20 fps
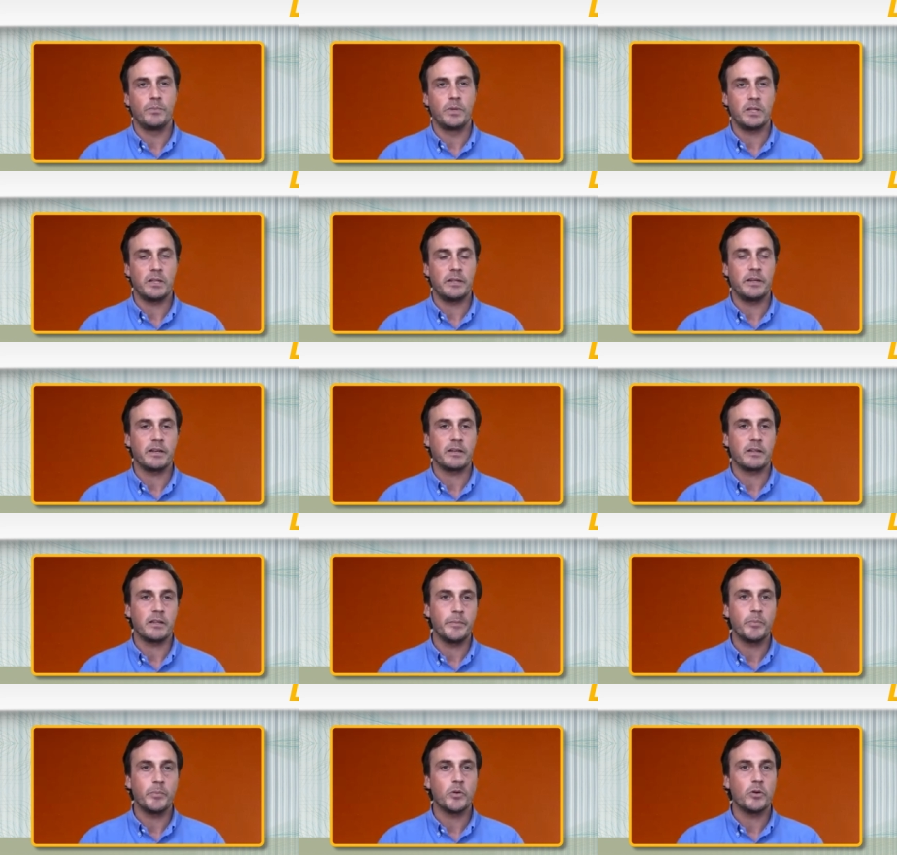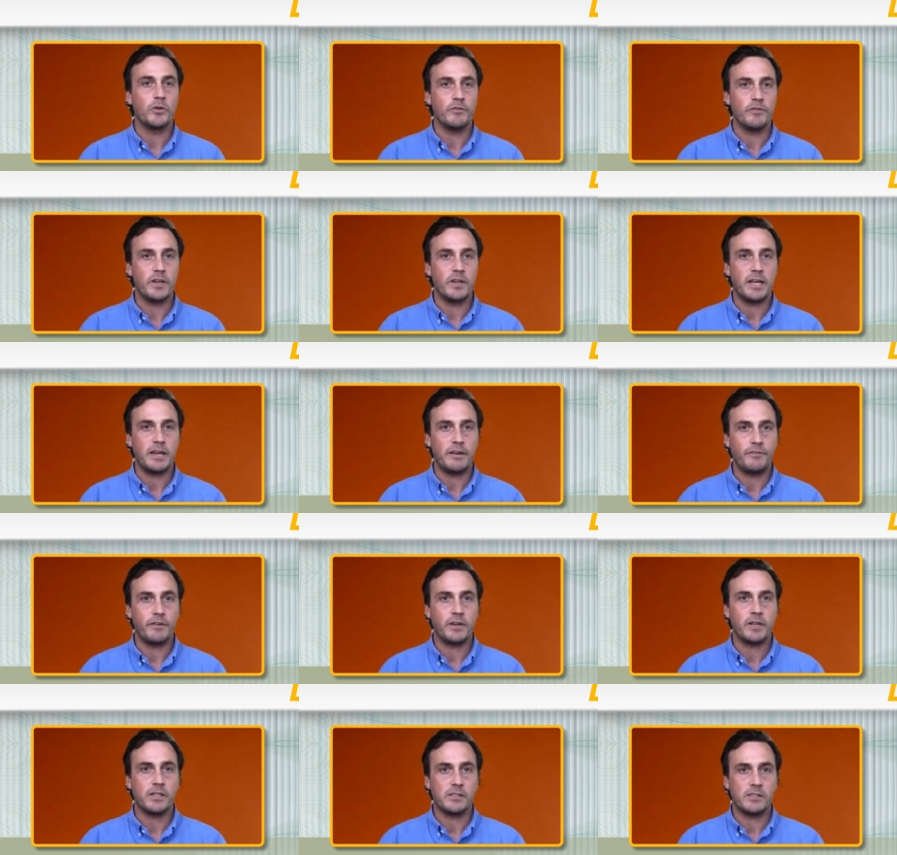clinically proven
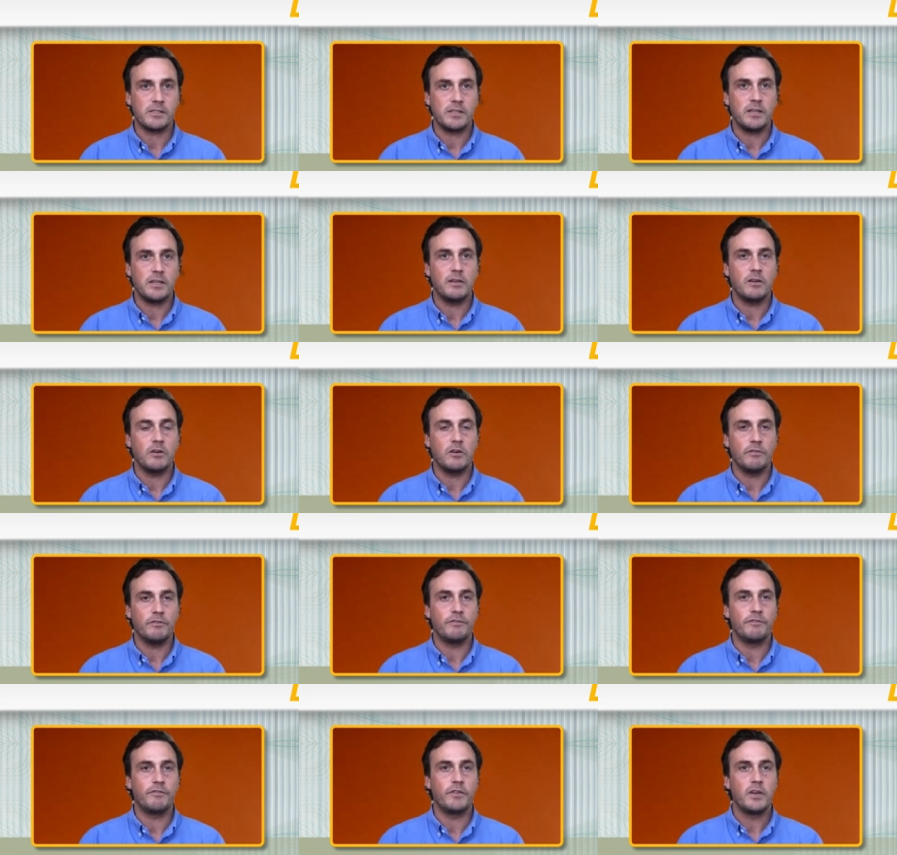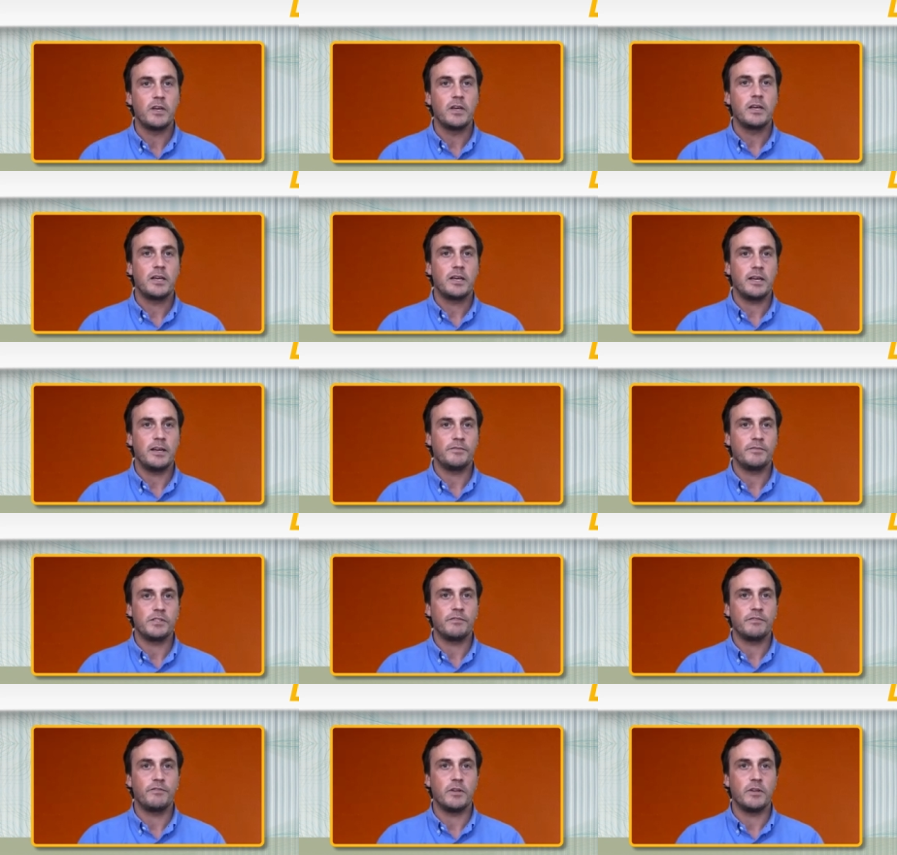efficacy of
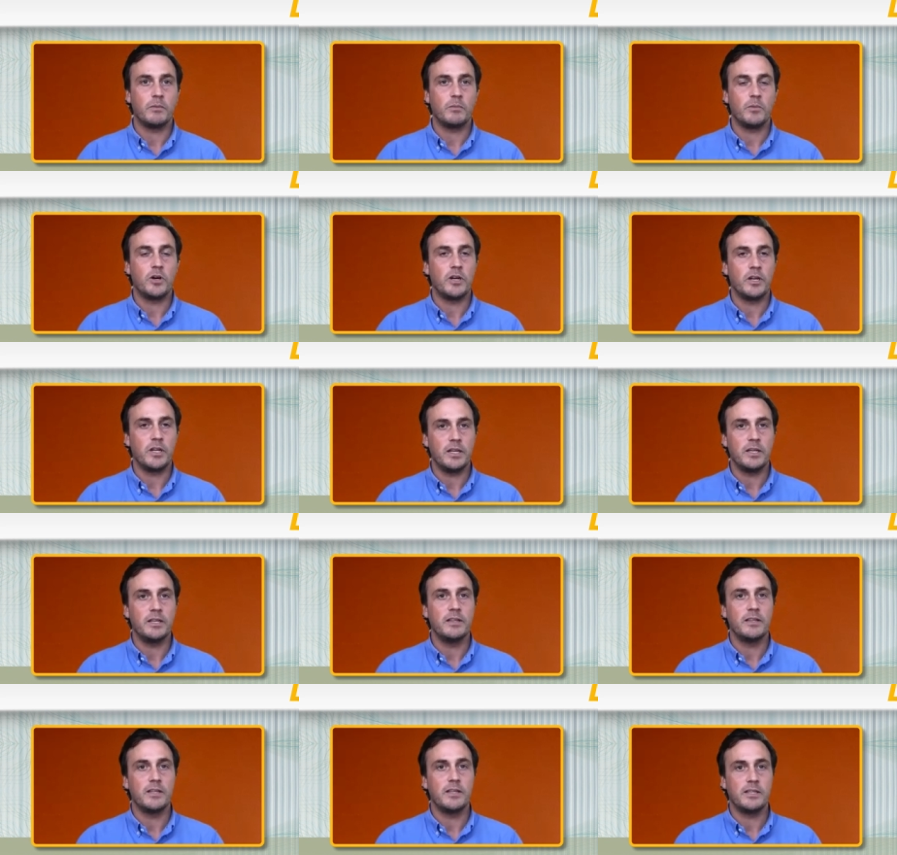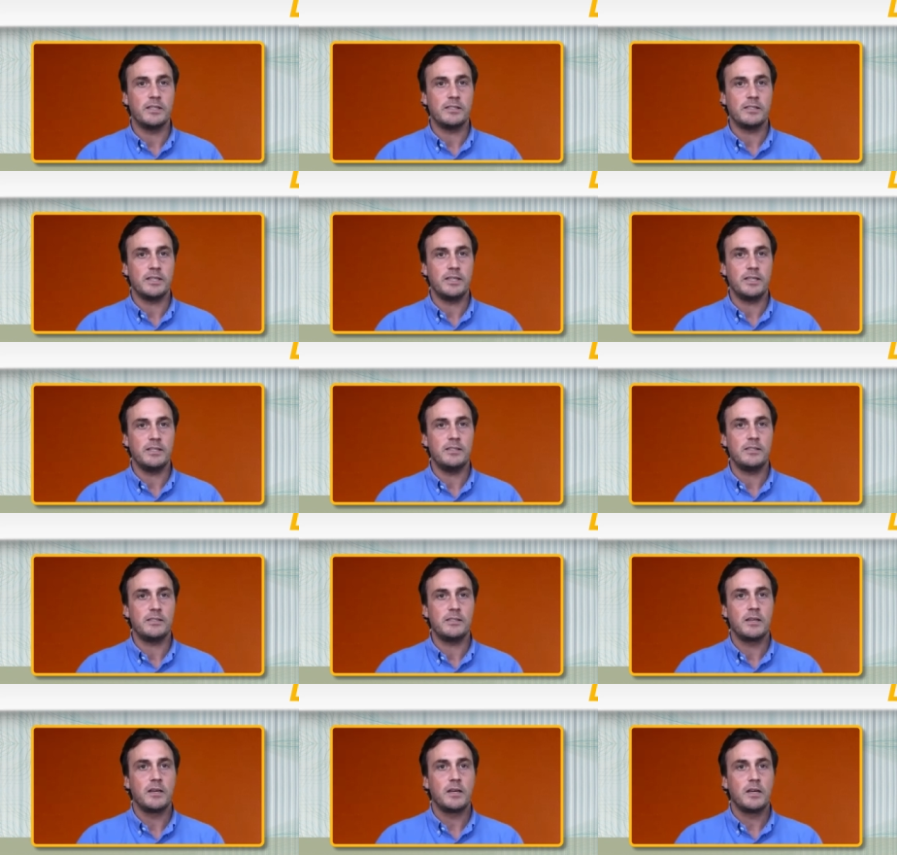efzofitimod in the
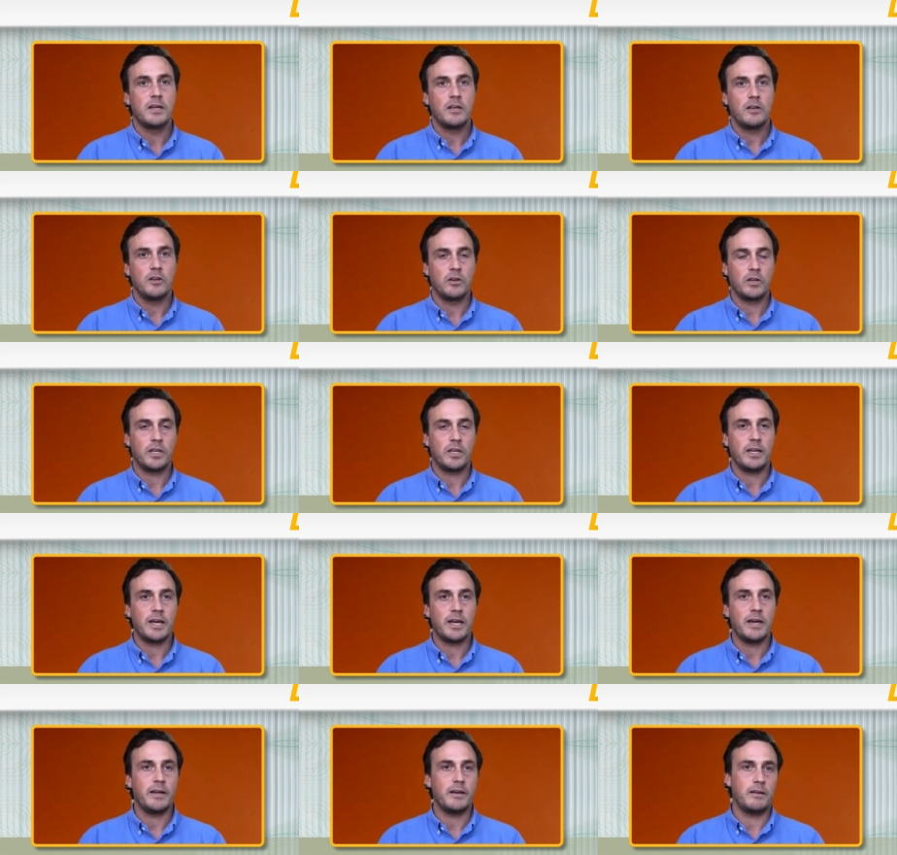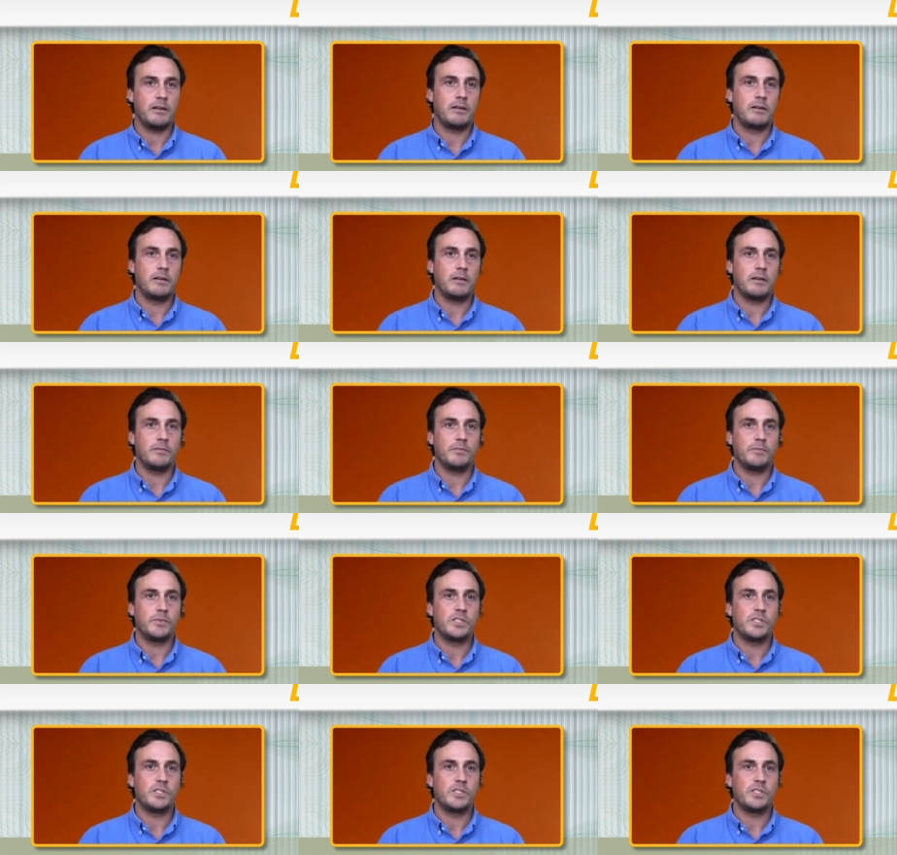disease, looking at, uh,